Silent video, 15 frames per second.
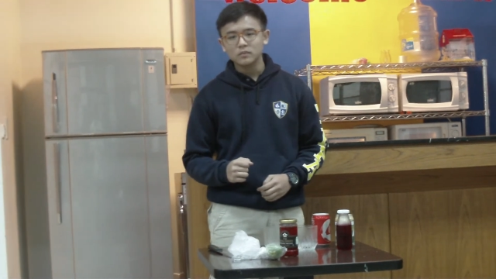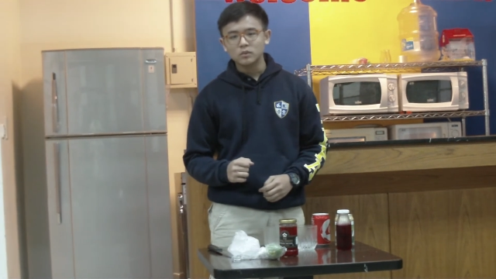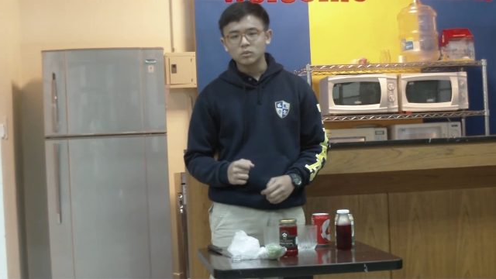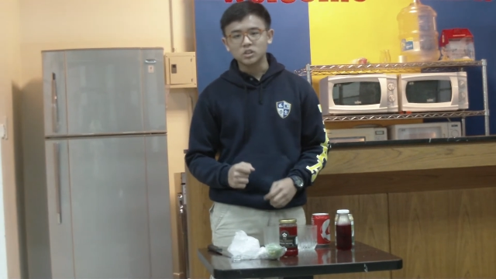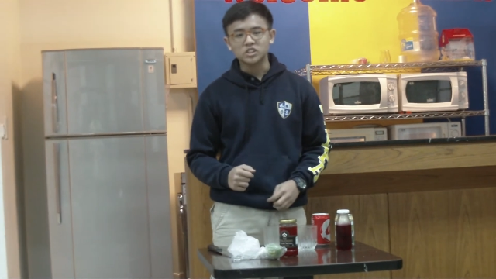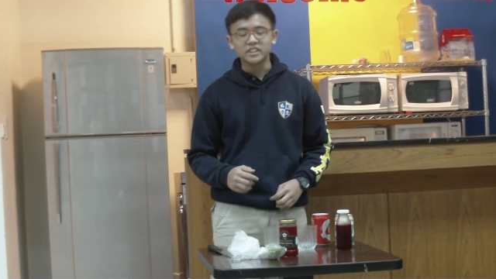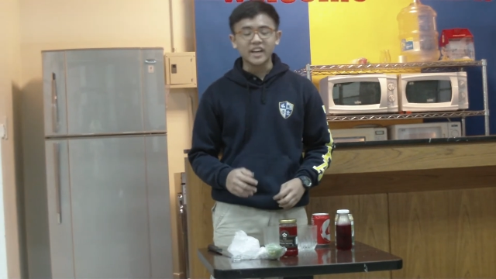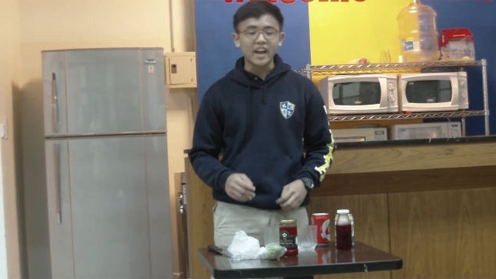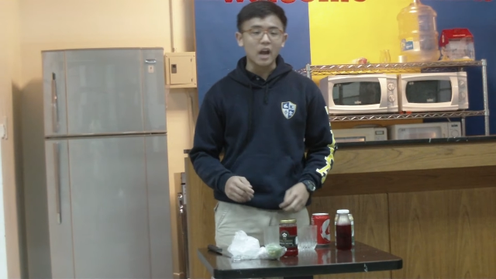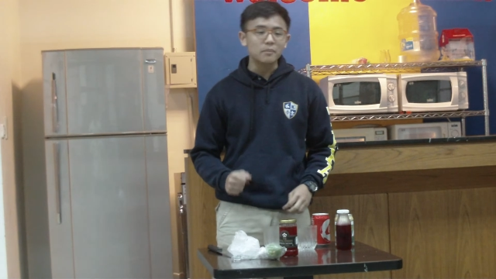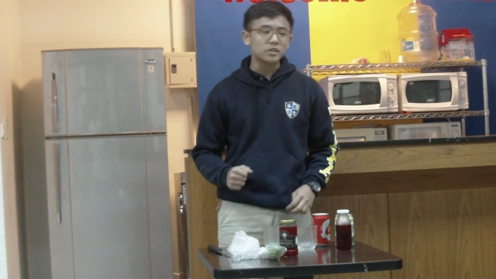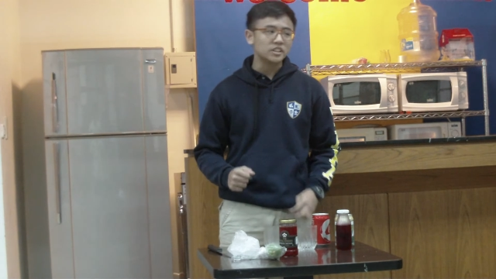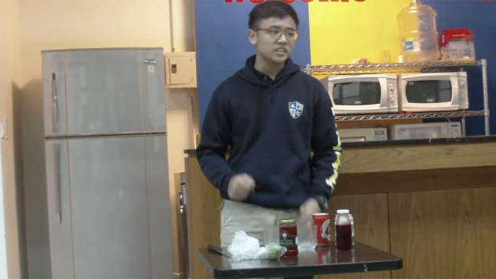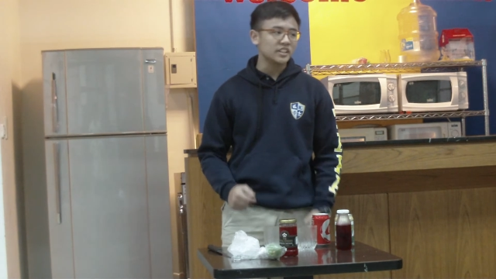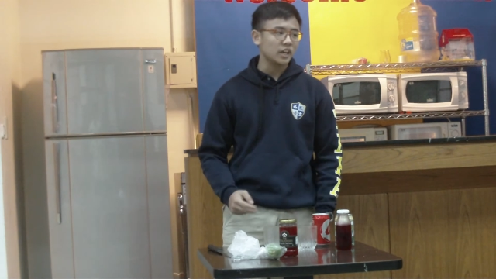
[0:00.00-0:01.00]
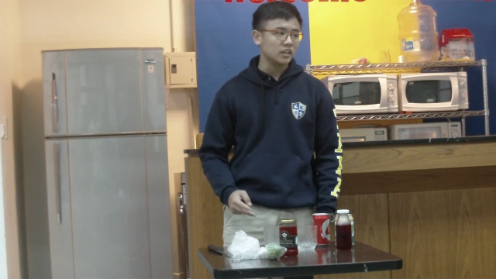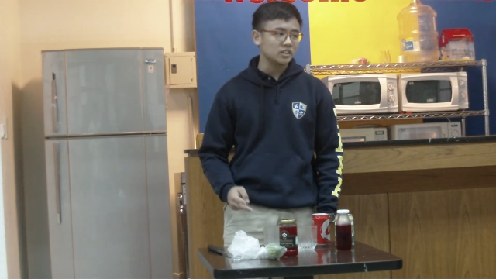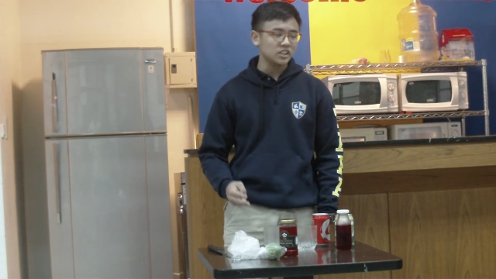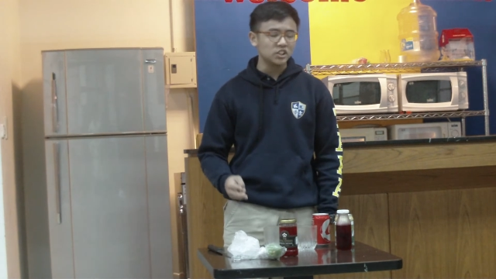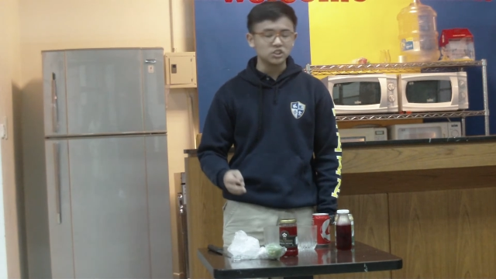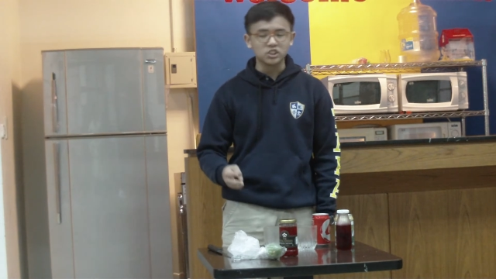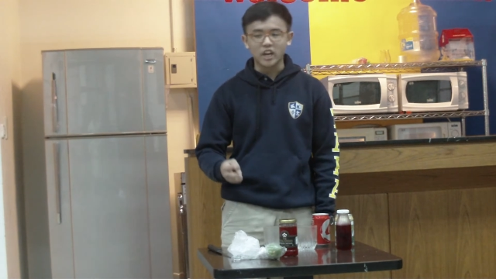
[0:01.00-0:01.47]
Well, today I'm going to
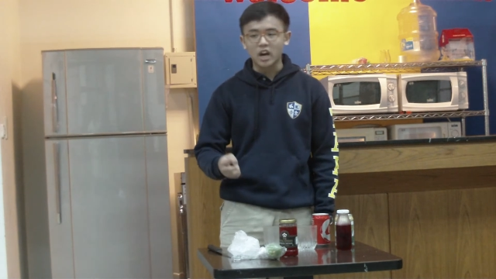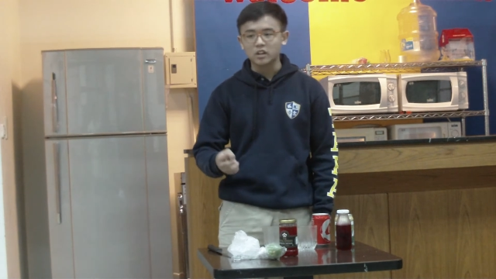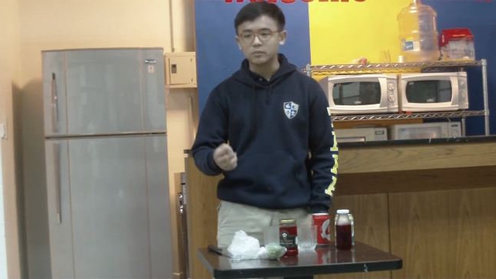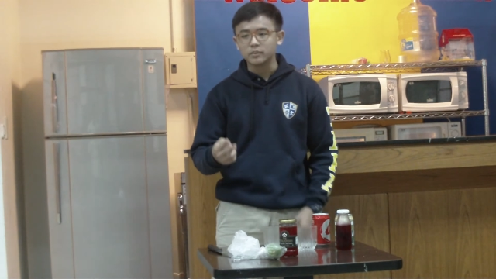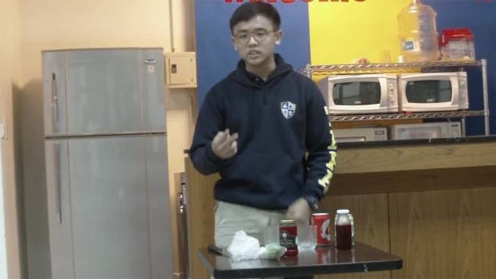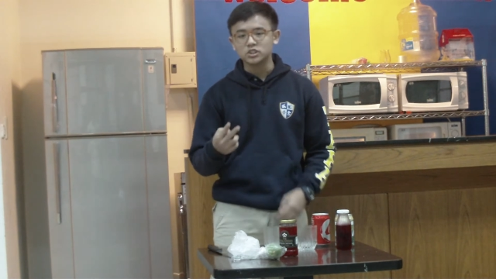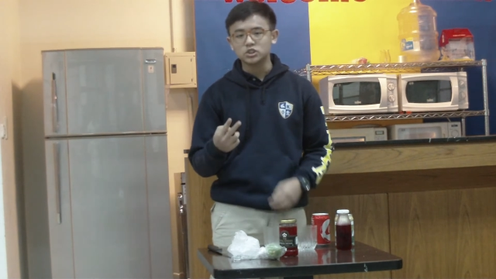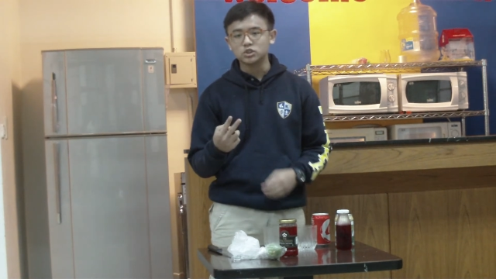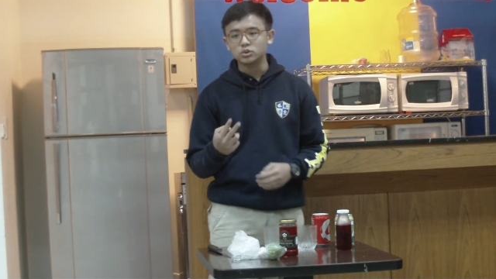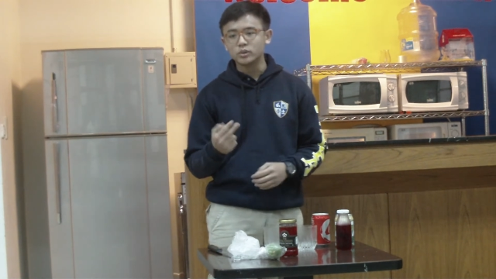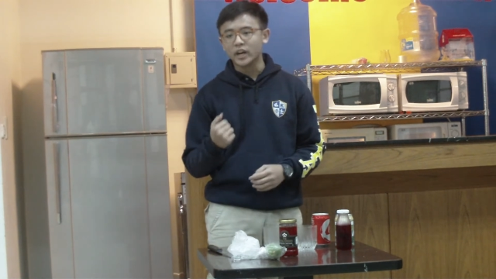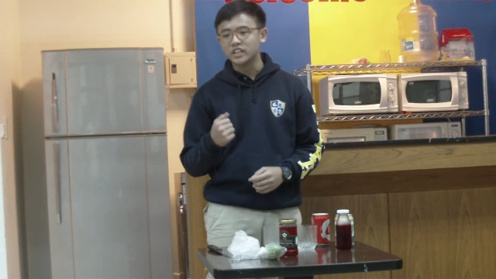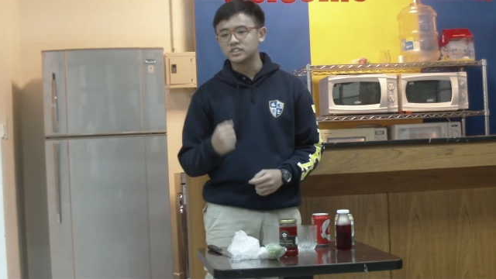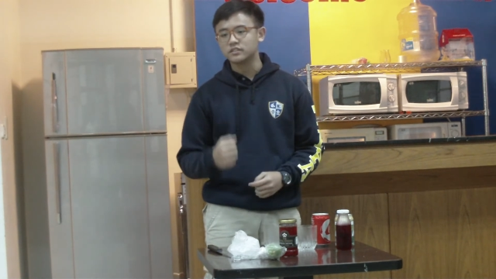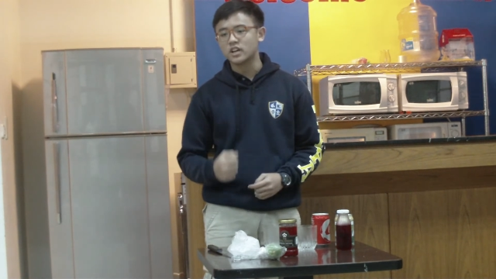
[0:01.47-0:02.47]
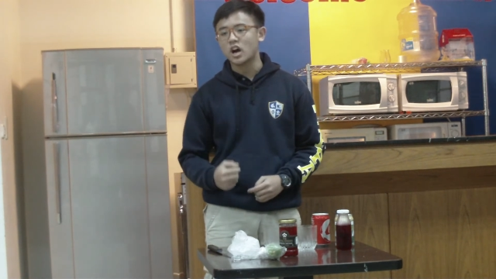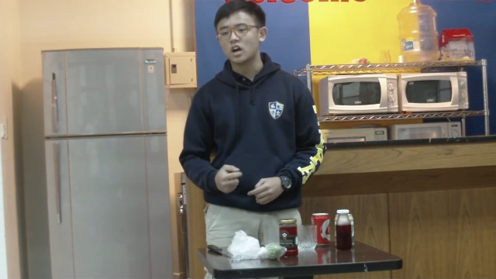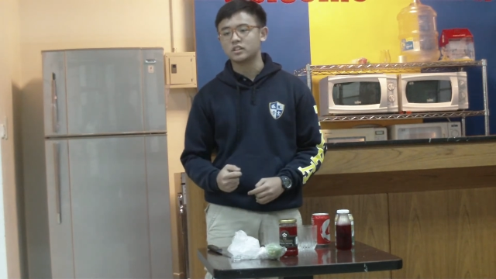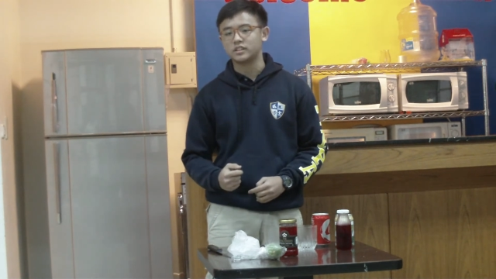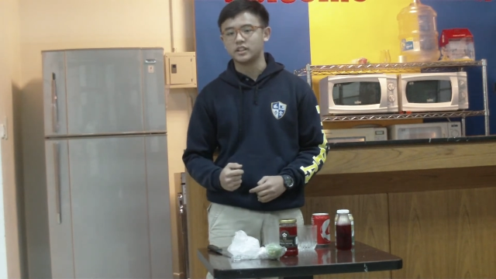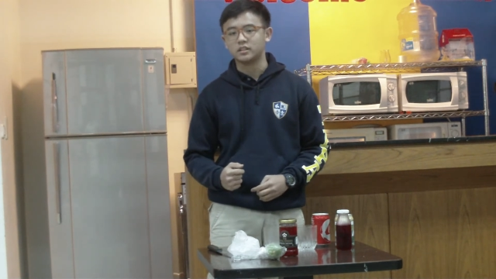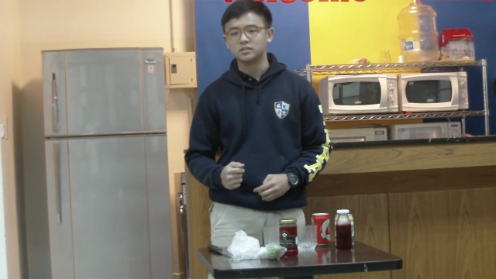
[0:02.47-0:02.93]
teach you how to mix two kinds of
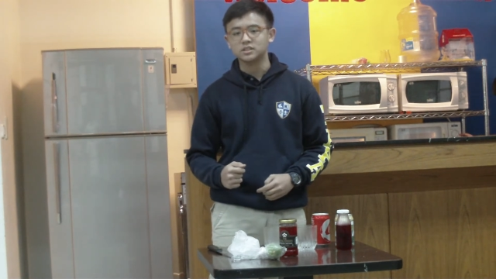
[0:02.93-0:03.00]
cocktails,